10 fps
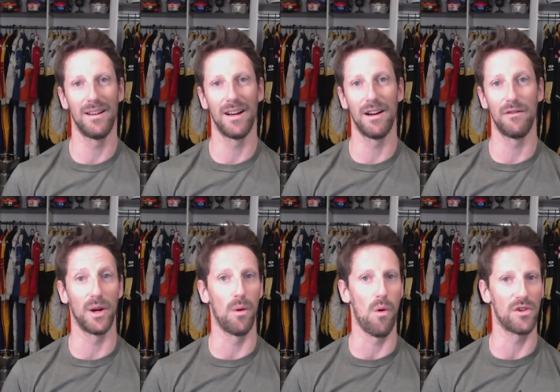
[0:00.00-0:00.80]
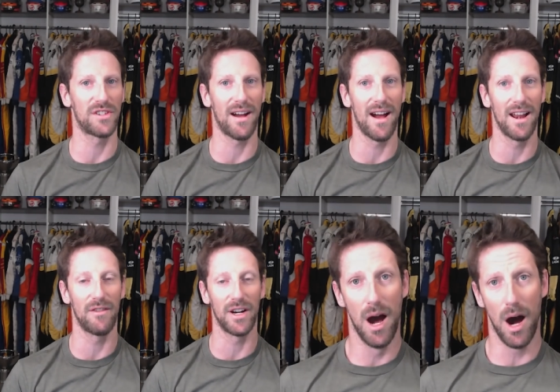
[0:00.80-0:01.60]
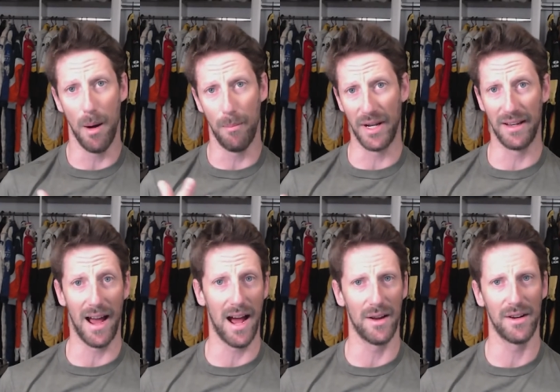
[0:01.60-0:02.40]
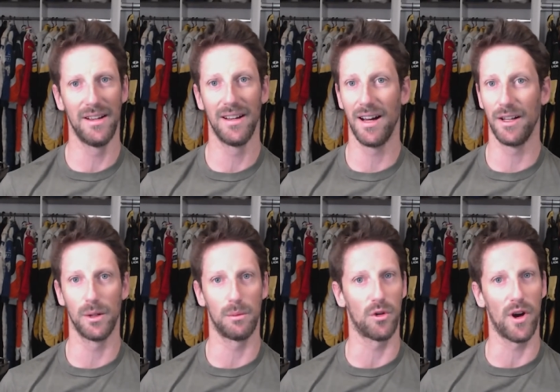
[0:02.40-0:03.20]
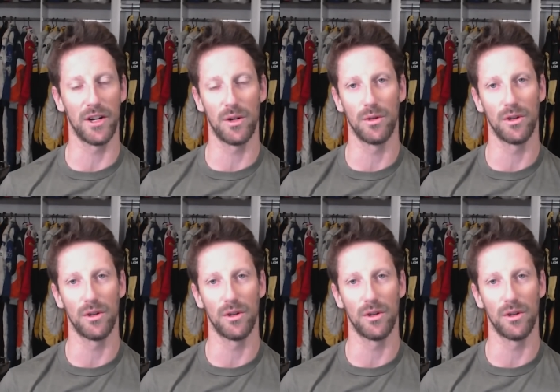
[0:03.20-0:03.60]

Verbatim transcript: Uh, very old style, very up and down, uh, double right corner,